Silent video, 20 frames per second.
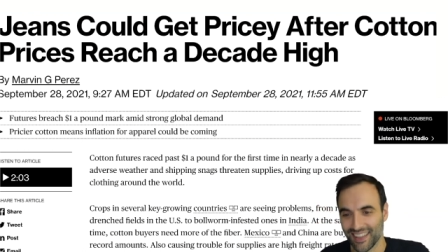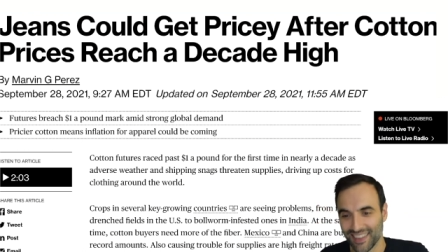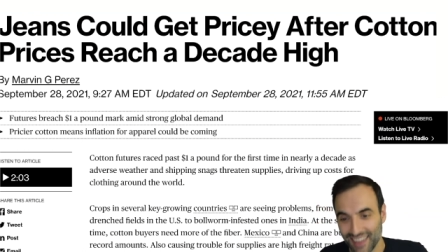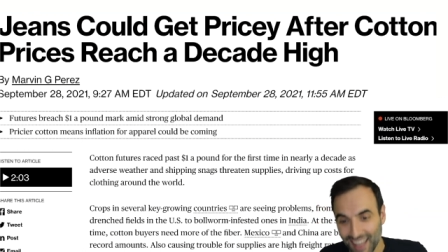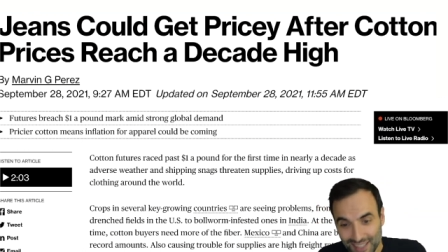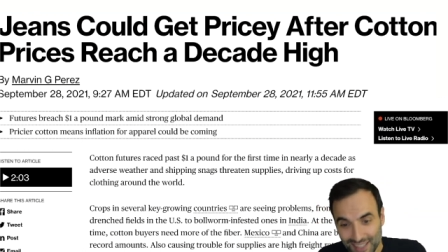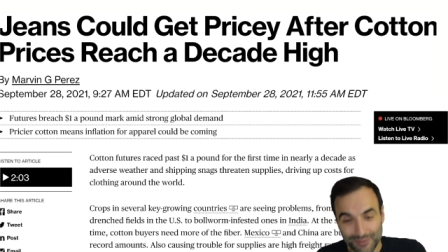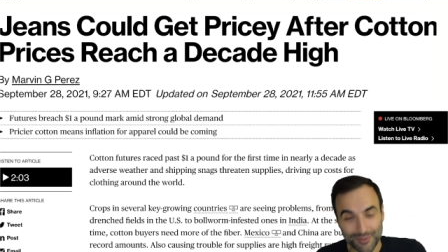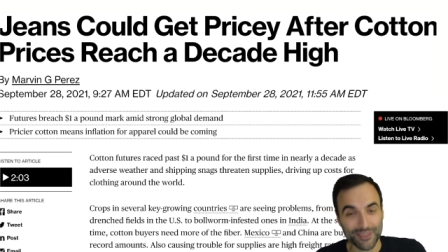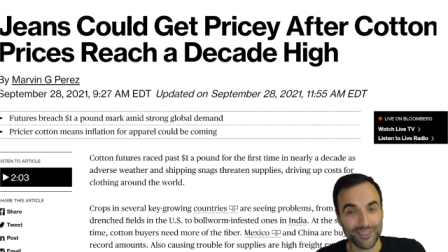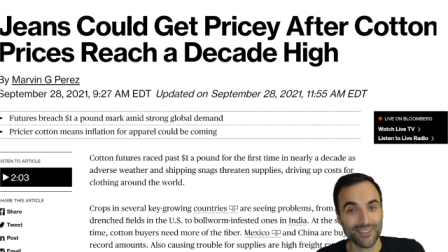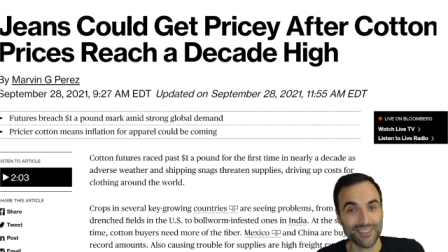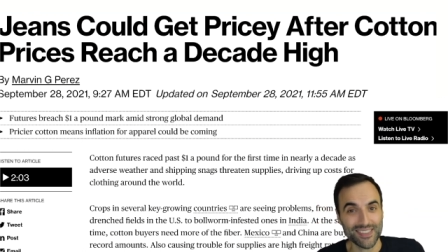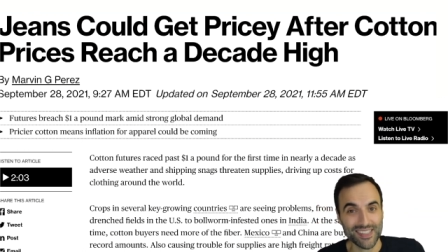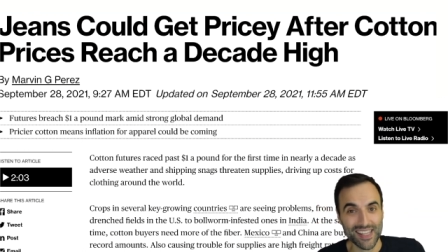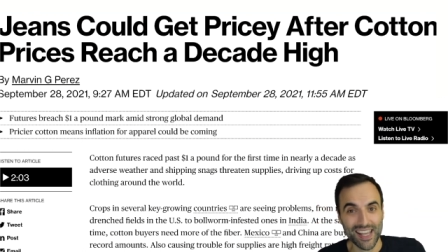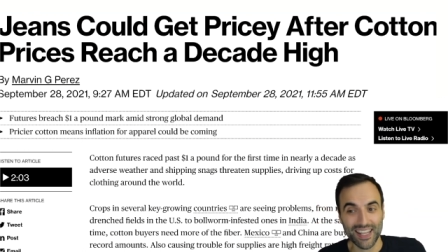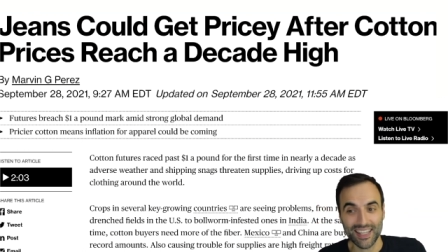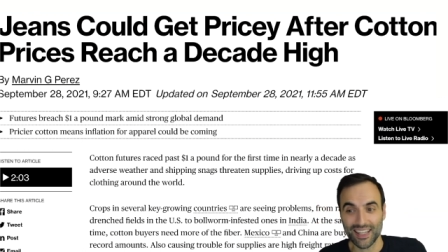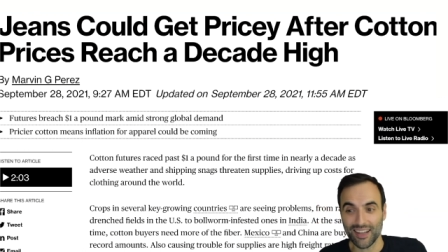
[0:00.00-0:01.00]
That's what they're
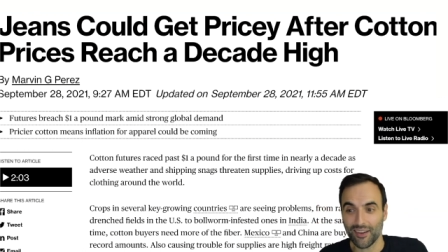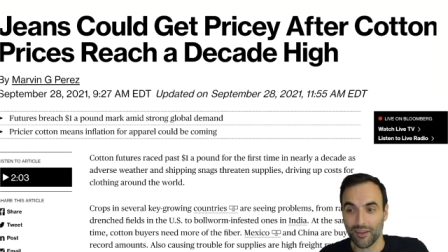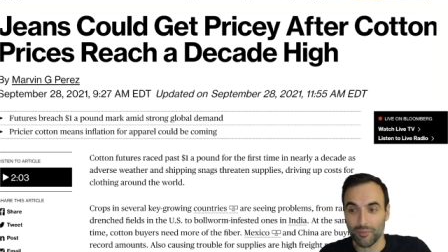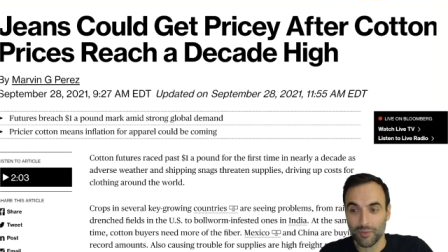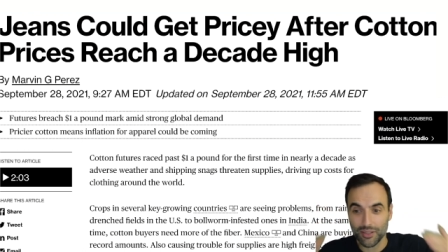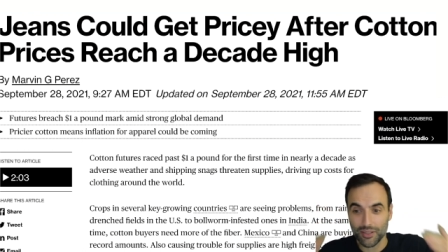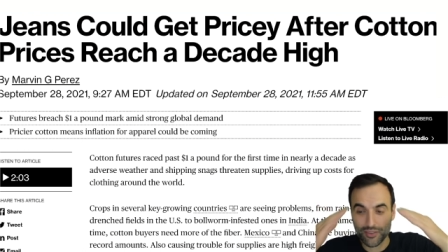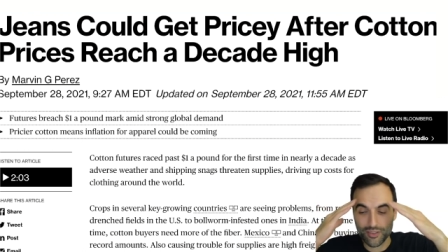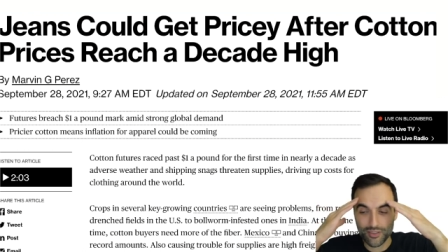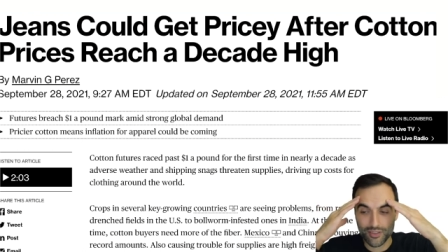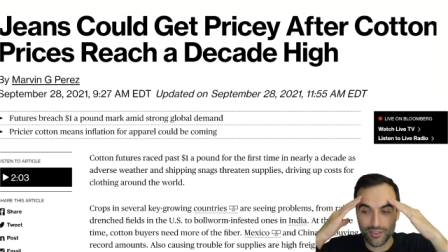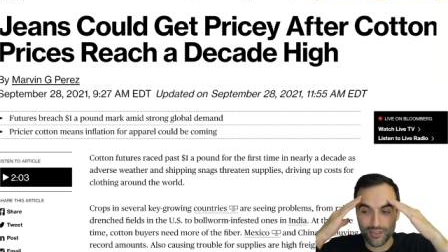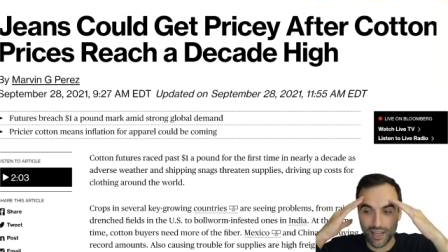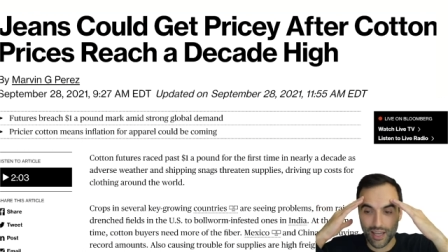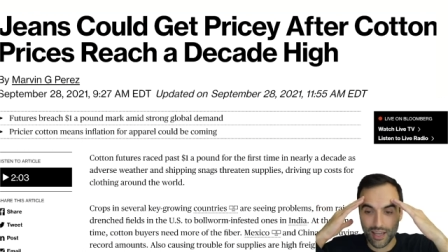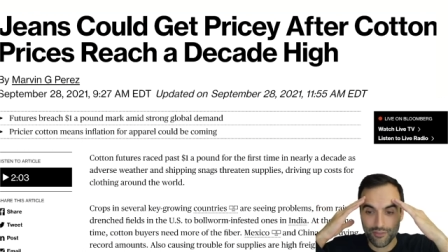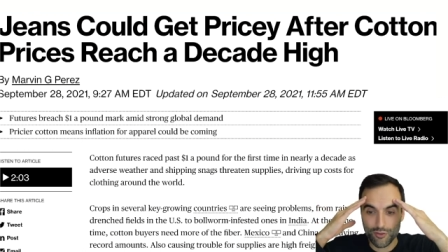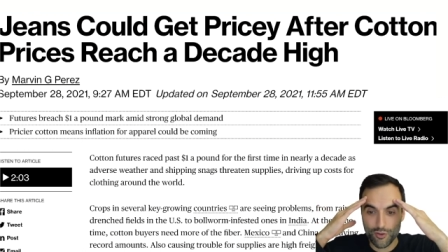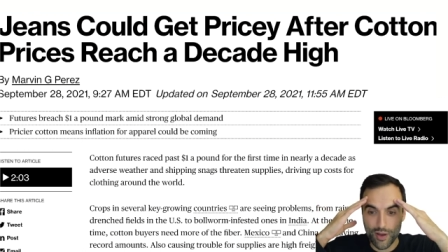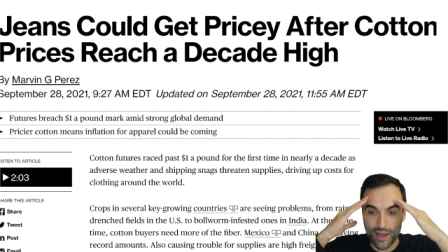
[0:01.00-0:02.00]
saying now. I mean,
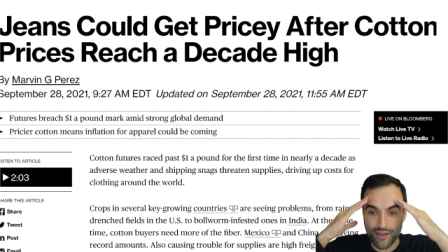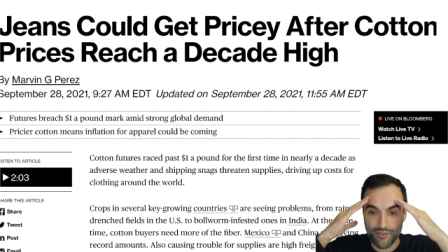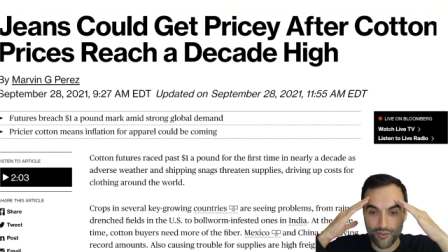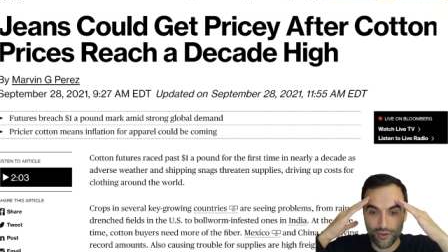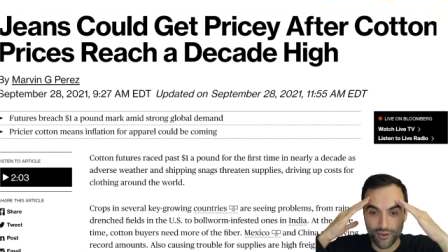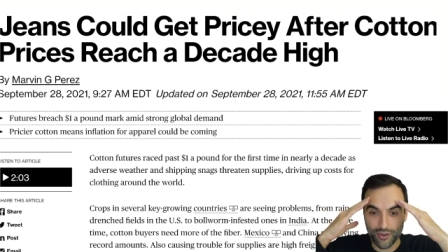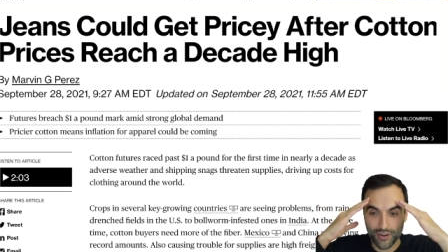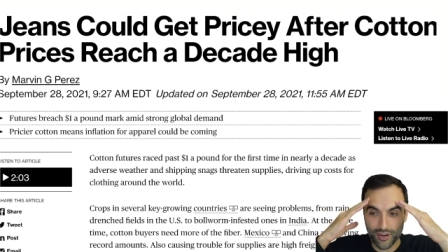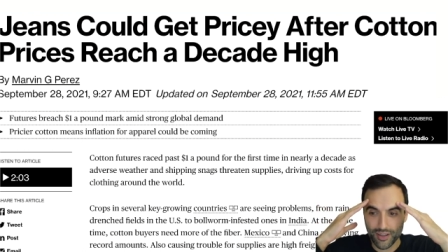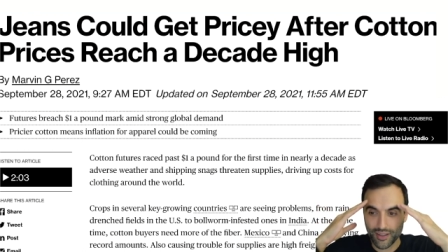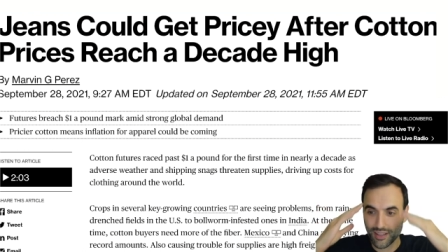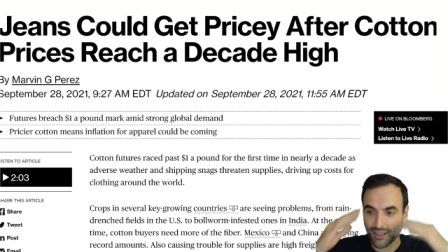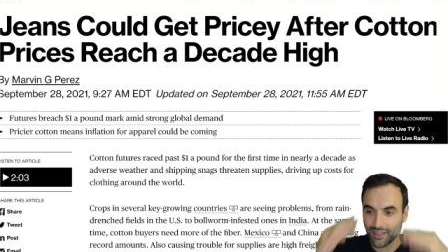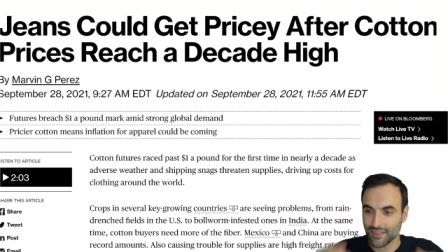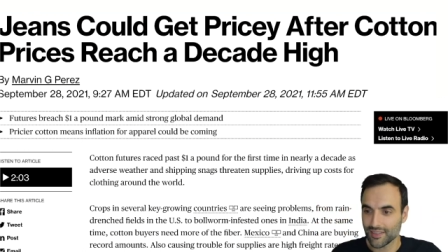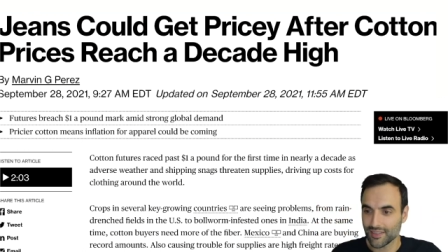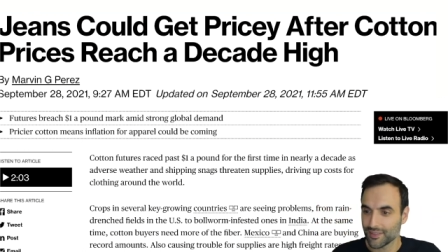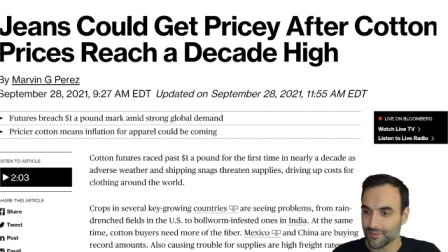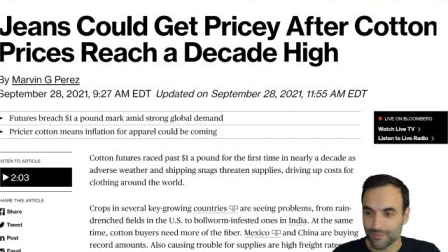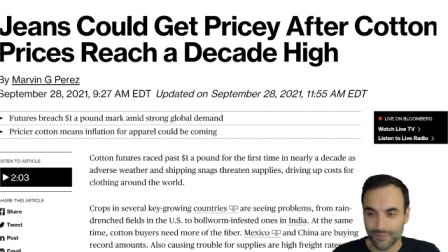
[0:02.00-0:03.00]
have you ever heard of
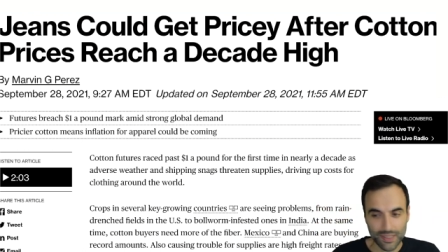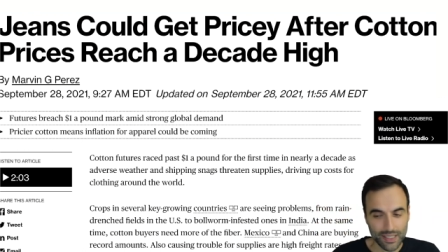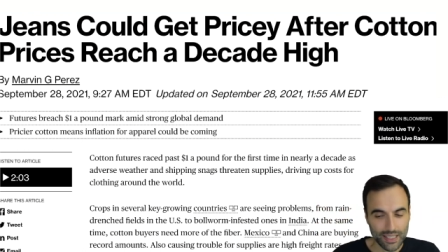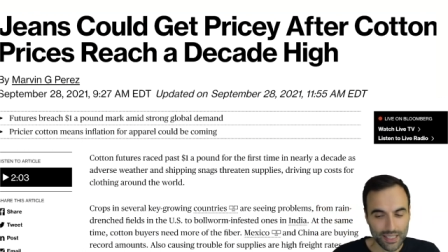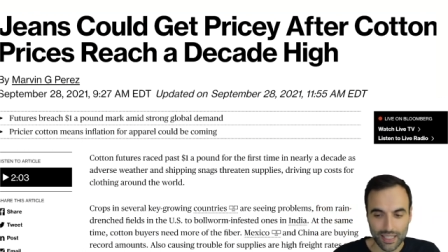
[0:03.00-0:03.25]
this?